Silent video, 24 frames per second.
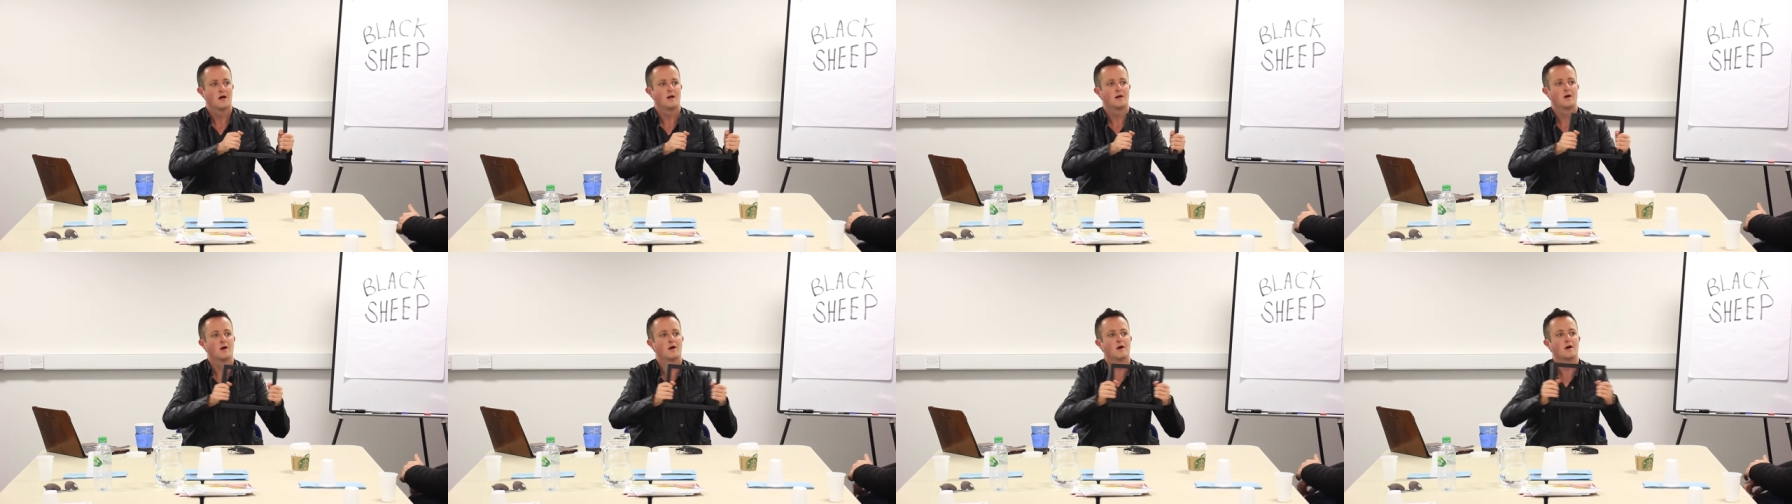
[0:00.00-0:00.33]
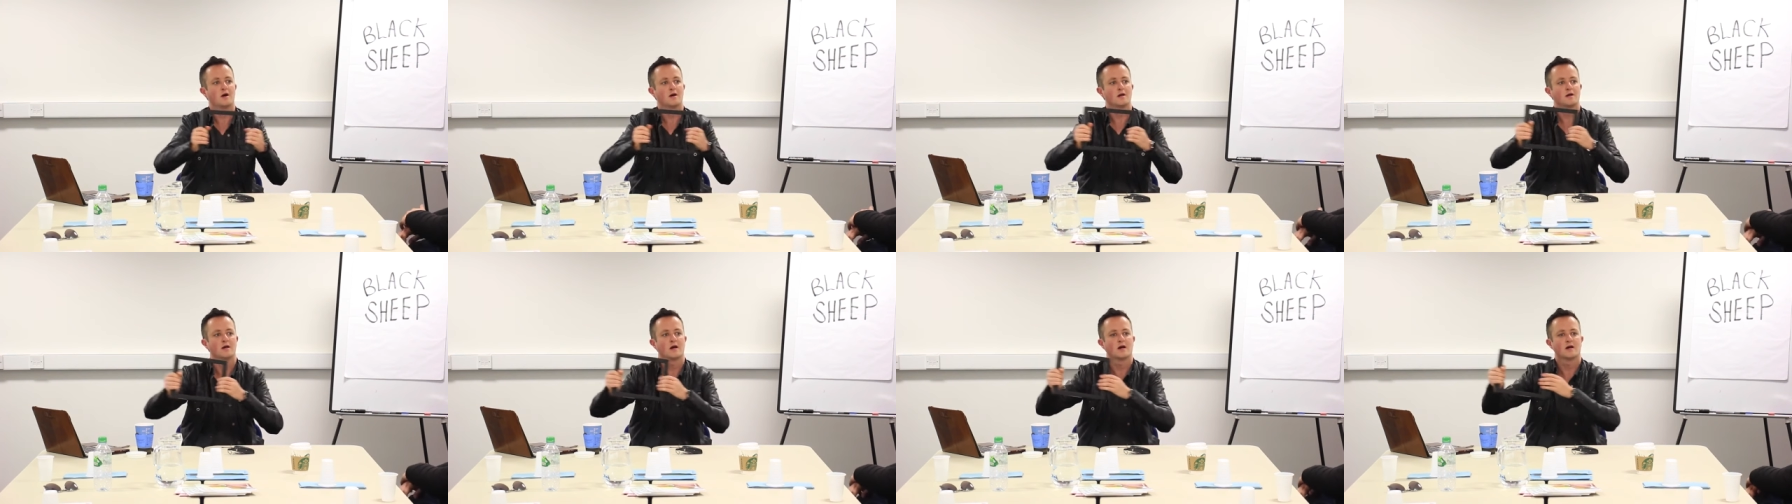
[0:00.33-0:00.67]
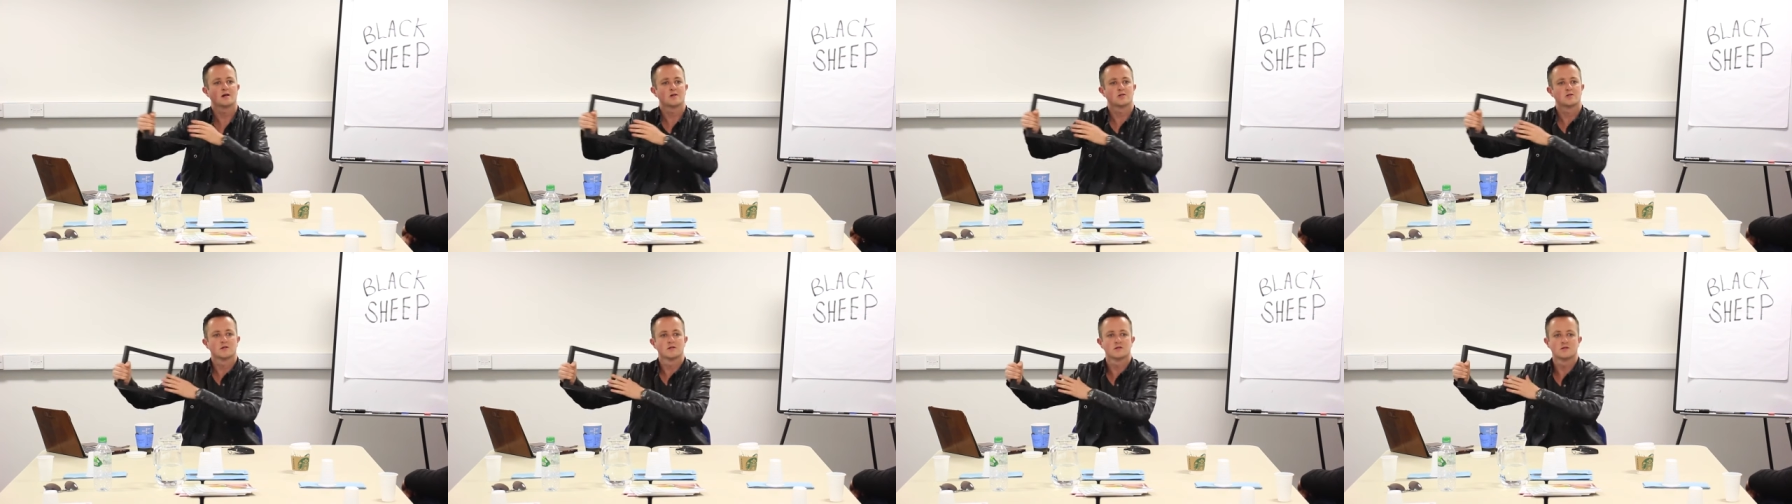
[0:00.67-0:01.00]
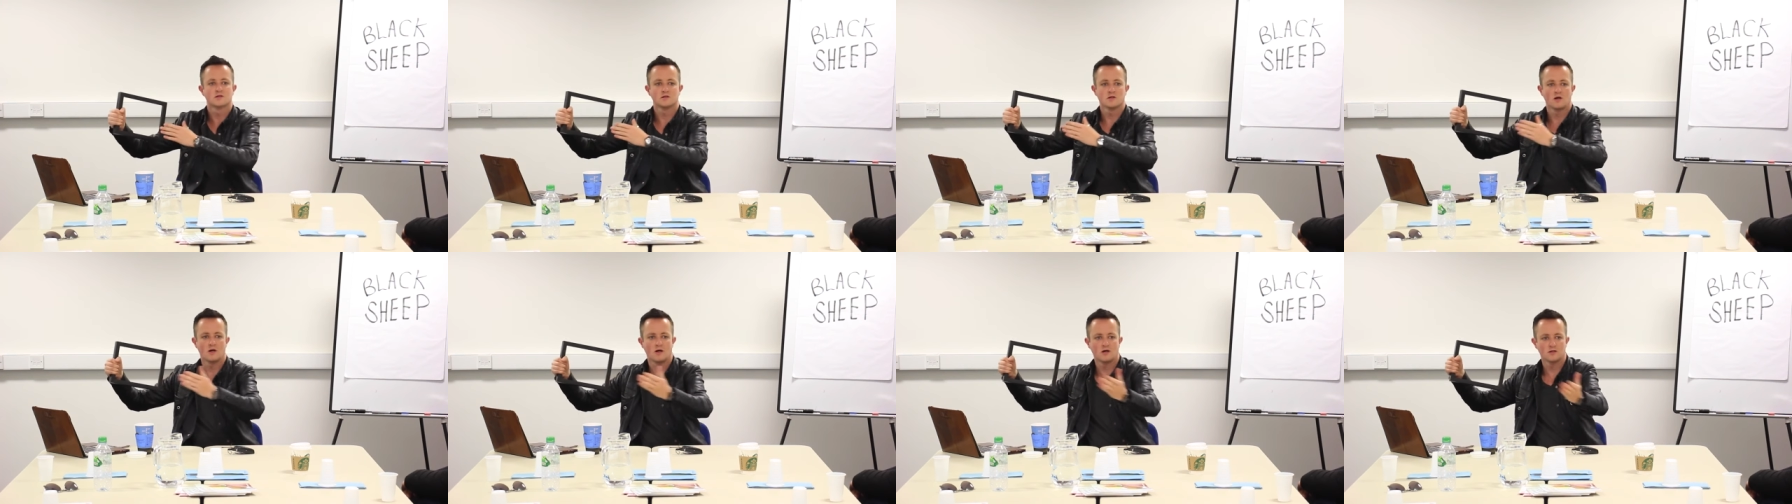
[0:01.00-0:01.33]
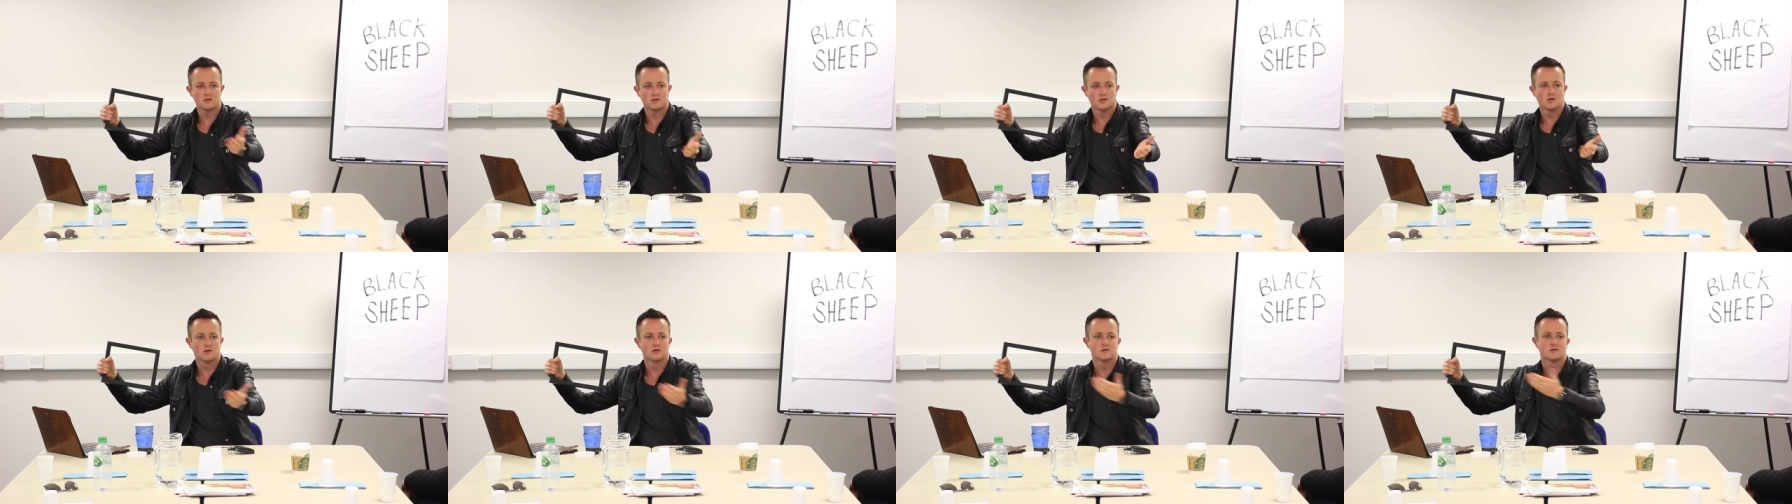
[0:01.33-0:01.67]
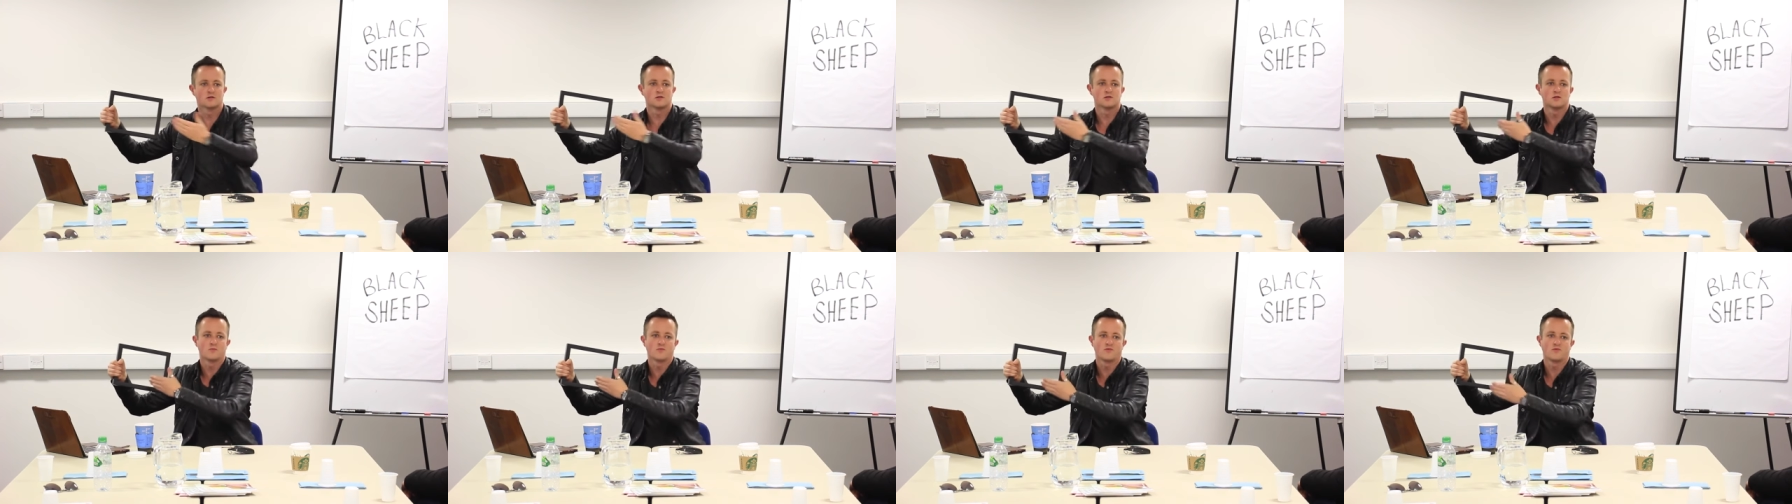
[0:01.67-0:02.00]
And I actually ask her
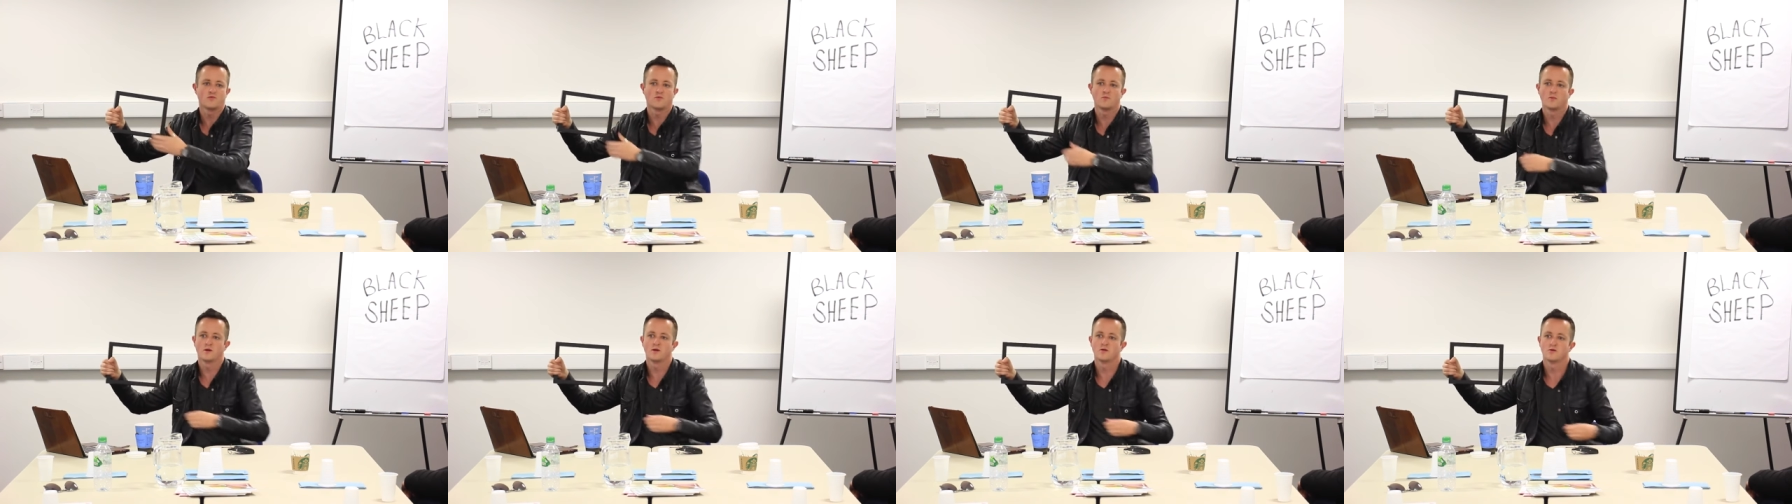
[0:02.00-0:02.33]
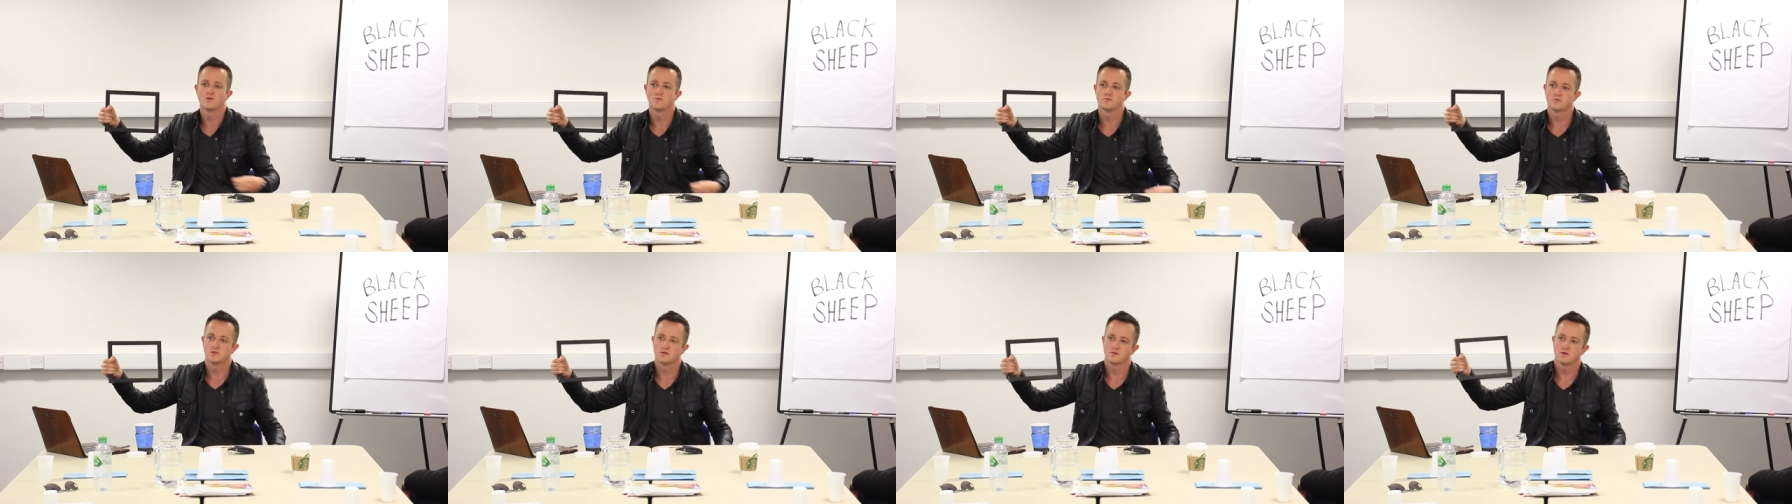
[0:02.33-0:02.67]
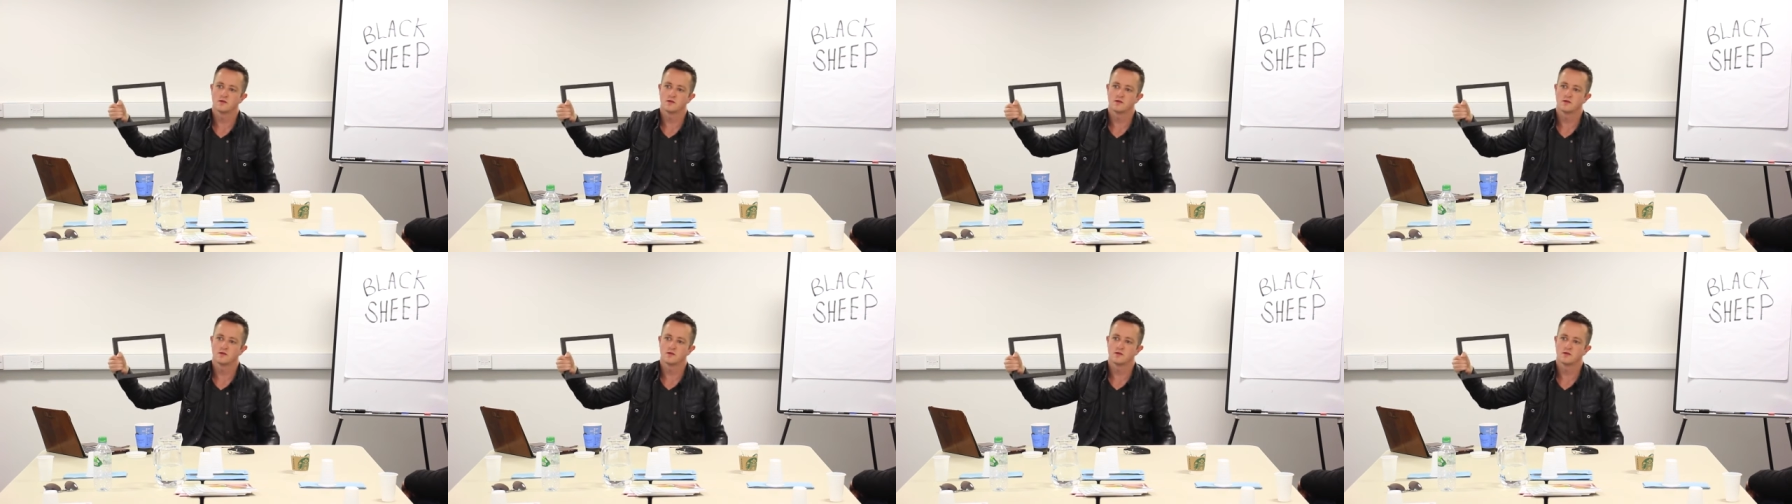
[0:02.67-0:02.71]
to jump through my hoop.